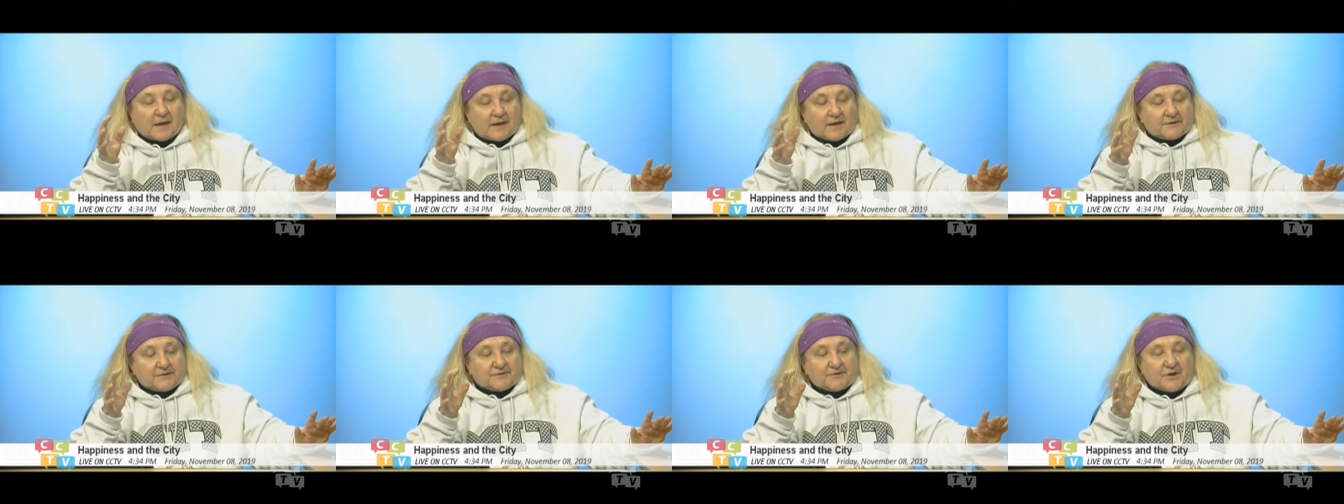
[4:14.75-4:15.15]

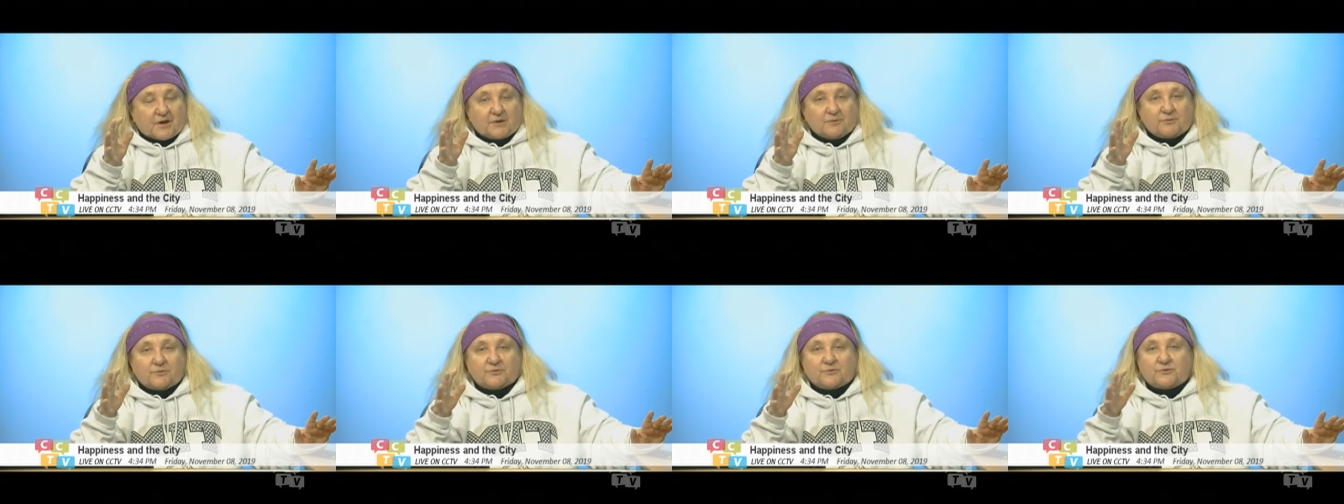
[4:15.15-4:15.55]
So I
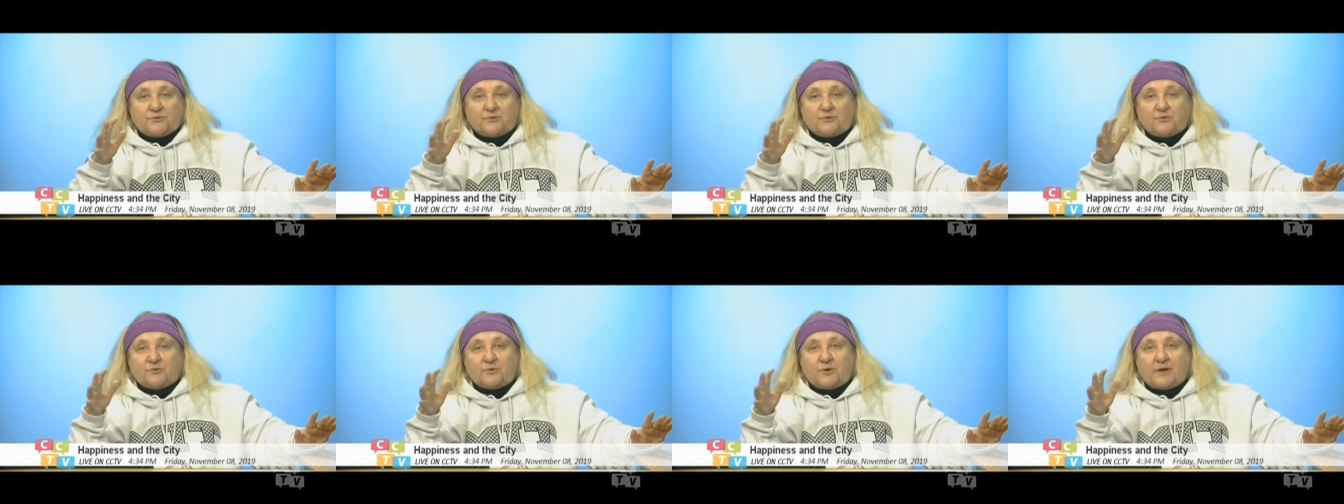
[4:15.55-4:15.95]
want
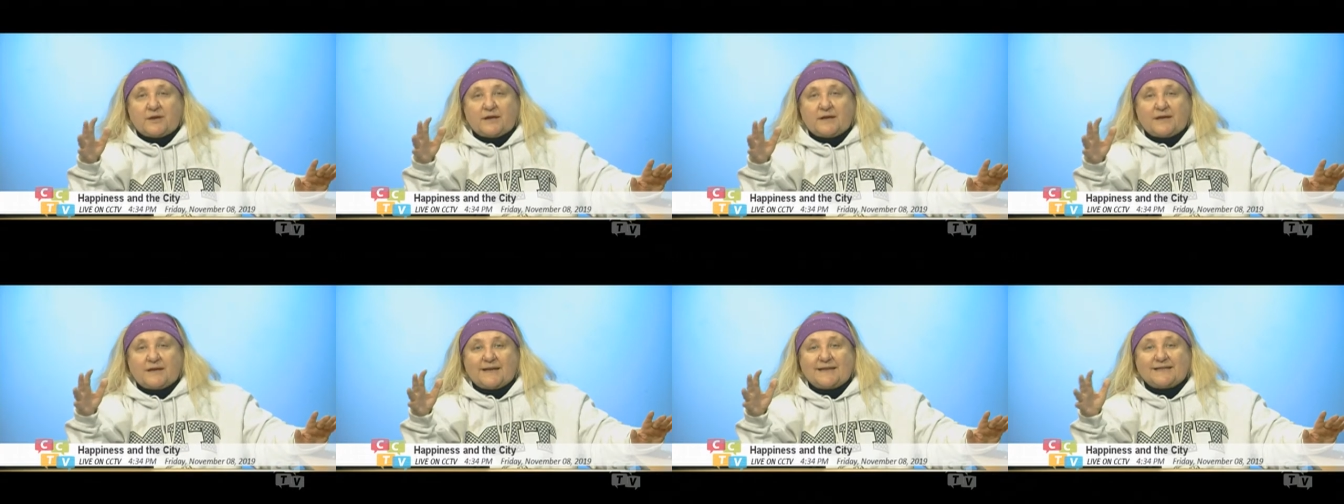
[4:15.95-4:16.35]
to
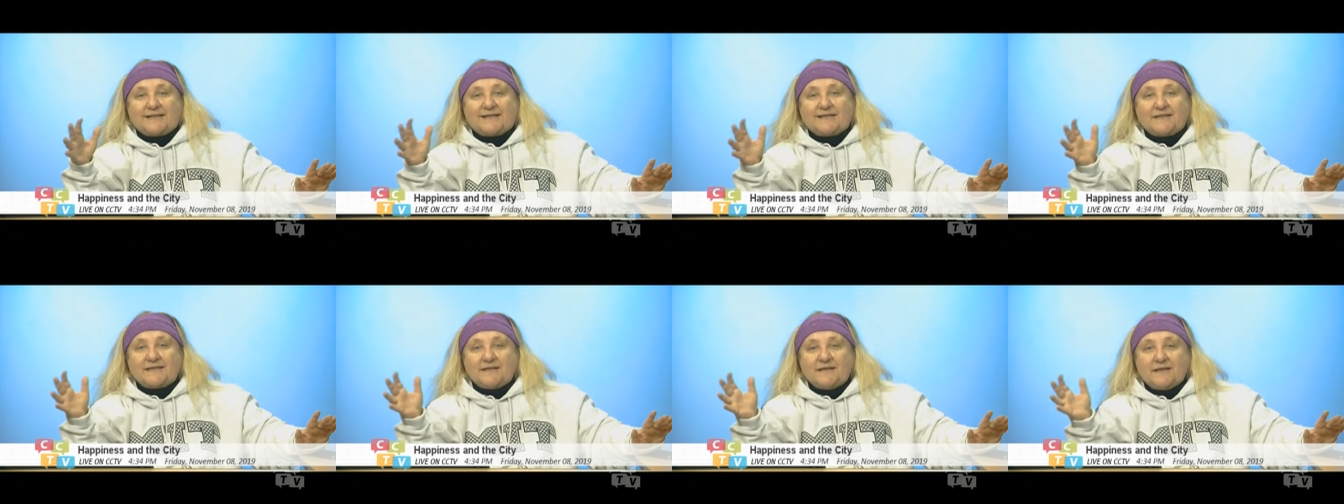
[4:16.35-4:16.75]

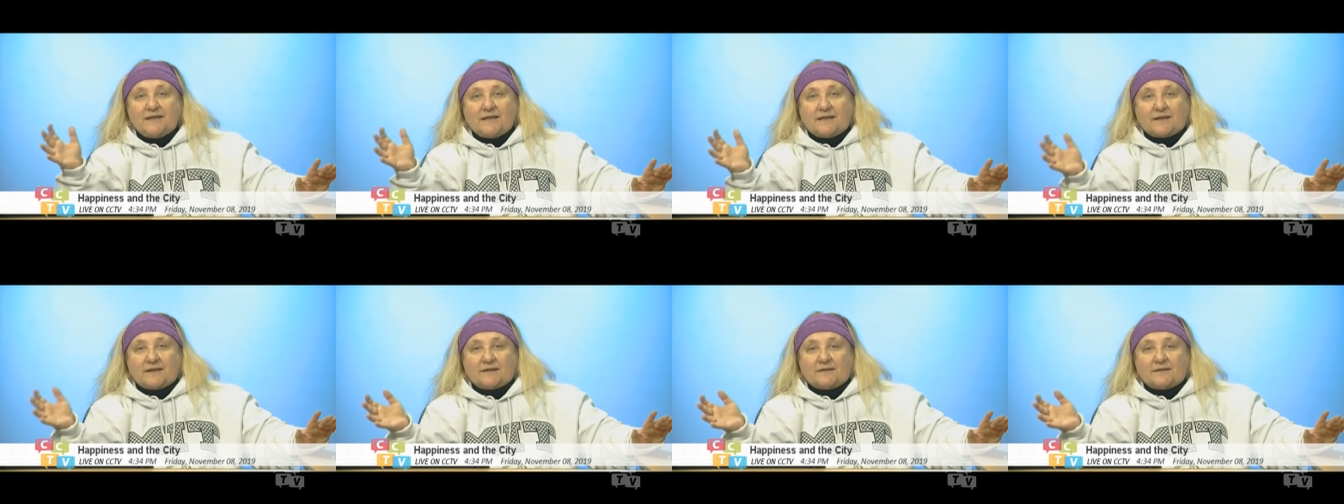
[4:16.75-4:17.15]

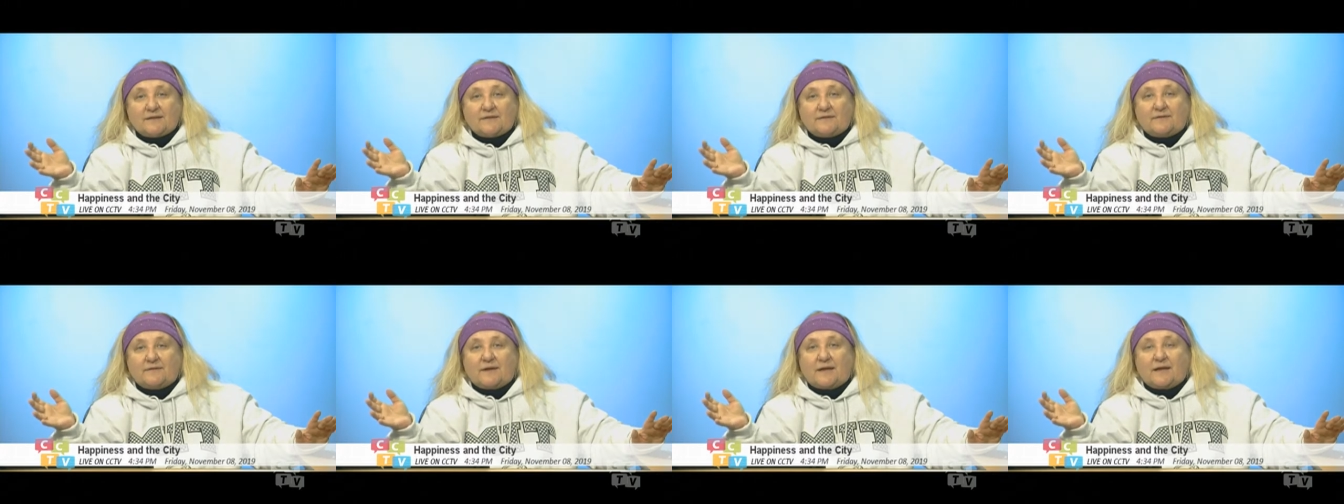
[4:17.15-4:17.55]
extend
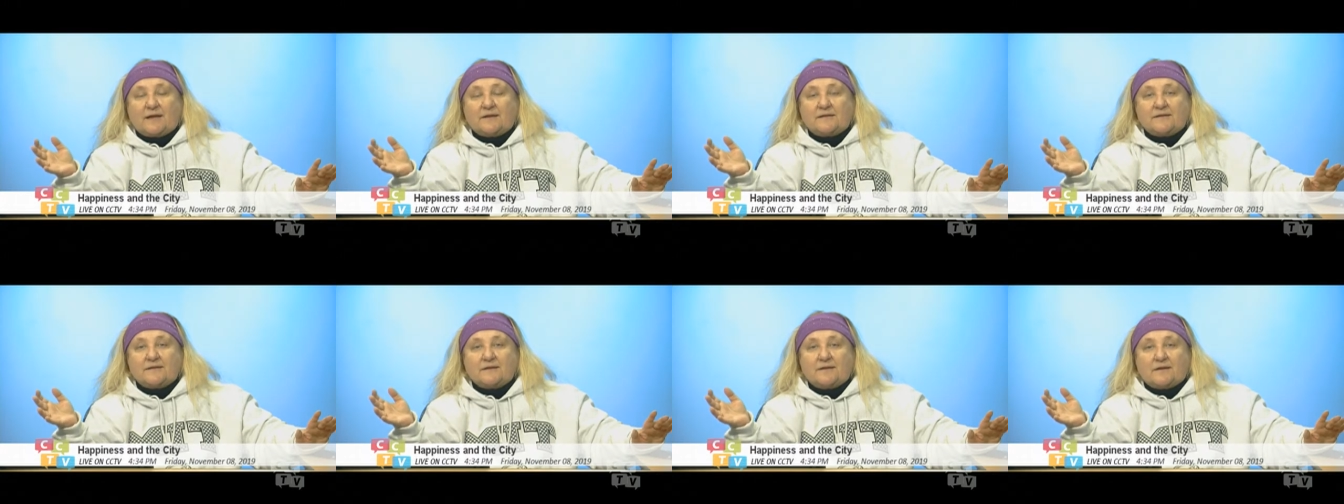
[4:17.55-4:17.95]

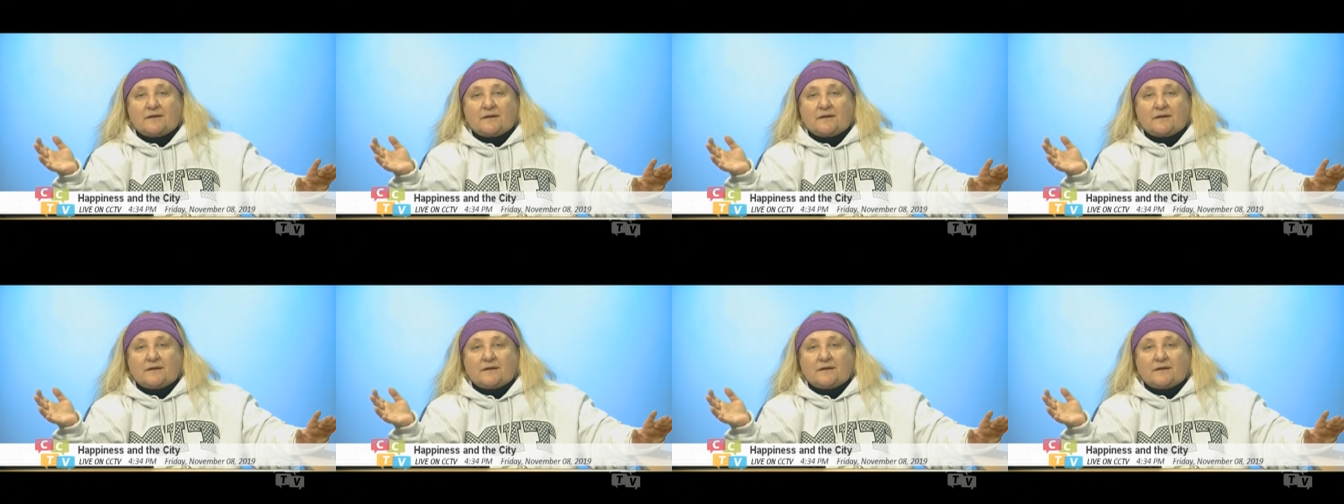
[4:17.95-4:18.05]
that